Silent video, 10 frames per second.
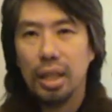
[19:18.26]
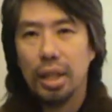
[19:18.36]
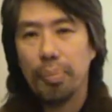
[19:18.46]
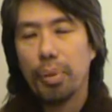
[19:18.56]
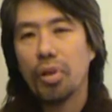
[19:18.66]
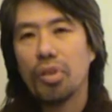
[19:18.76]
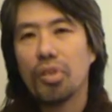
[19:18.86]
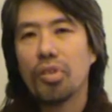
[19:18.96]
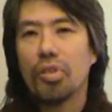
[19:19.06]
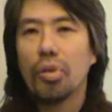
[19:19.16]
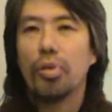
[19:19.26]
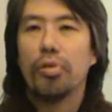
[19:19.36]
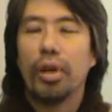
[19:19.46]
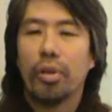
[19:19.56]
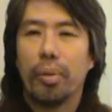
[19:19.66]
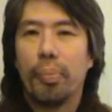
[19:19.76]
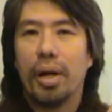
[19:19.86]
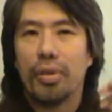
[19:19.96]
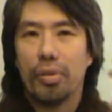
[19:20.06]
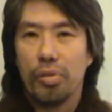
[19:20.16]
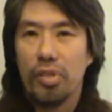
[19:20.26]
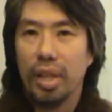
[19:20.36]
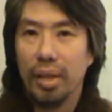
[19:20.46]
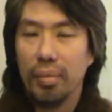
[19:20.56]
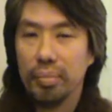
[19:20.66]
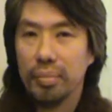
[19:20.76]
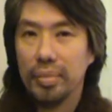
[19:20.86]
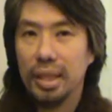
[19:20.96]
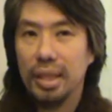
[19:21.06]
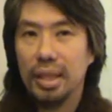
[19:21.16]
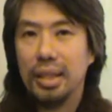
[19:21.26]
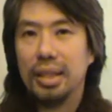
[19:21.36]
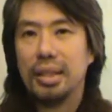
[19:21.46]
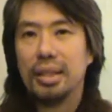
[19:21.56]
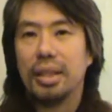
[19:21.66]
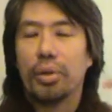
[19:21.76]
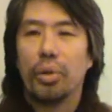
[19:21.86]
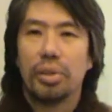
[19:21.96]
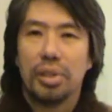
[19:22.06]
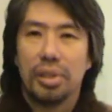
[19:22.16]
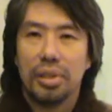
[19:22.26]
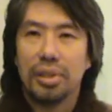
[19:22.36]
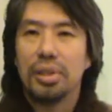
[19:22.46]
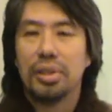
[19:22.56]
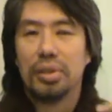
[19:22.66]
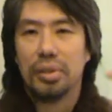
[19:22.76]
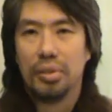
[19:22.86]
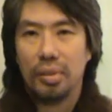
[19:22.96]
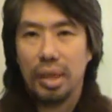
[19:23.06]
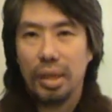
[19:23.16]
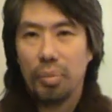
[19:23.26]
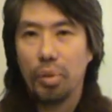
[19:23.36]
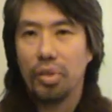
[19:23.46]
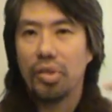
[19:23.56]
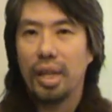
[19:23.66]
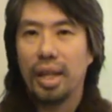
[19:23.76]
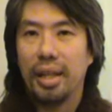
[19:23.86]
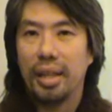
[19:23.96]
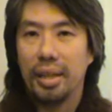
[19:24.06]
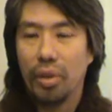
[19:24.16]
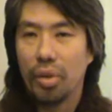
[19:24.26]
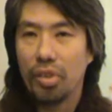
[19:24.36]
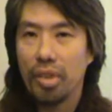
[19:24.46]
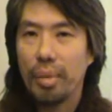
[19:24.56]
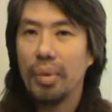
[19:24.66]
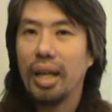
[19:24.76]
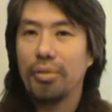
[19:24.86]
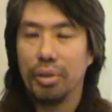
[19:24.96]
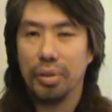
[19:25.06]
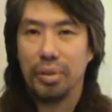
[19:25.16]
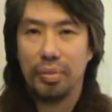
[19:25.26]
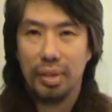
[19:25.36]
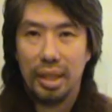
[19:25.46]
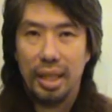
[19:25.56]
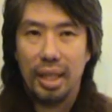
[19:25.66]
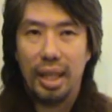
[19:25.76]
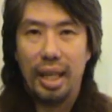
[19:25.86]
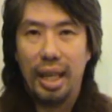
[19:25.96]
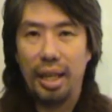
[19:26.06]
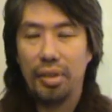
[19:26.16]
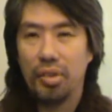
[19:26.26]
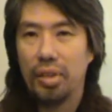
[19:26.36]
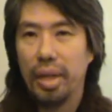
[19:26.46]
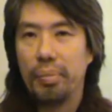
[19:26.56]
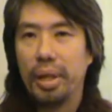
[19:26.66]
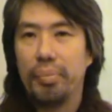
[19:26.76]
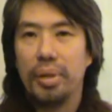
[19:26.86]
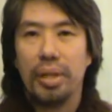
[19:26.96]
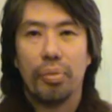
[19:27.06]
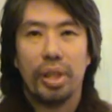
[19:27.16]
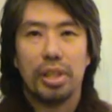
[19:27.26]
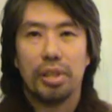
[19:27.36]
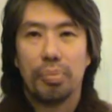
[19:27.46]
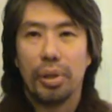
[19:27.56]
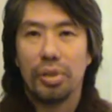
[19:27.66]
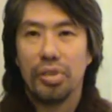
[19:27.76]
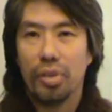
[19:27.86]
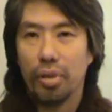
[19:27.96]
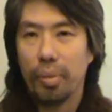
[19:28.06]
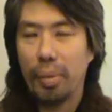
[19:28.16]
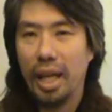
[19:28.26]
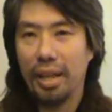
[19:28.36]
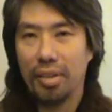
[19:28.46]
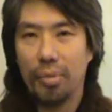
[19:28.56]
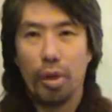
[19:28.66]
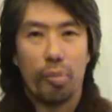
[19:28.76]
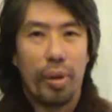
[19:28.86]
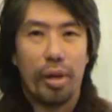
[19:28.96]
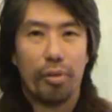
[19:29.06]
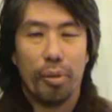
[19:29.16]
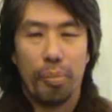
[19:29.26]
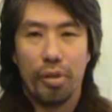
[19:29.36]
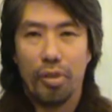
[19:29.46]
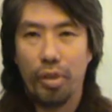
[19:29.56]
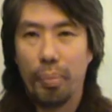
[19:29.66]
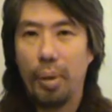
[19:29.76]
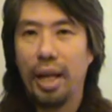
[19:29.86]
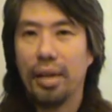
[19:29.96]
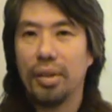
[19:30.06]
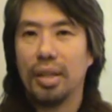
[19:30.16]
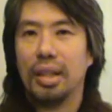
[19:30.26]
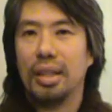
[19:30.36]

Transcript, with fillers: The persons who follow the path of sin, their consciousness will stay on the same level and they may be the richest person on the planet, the most powerful person on the planet,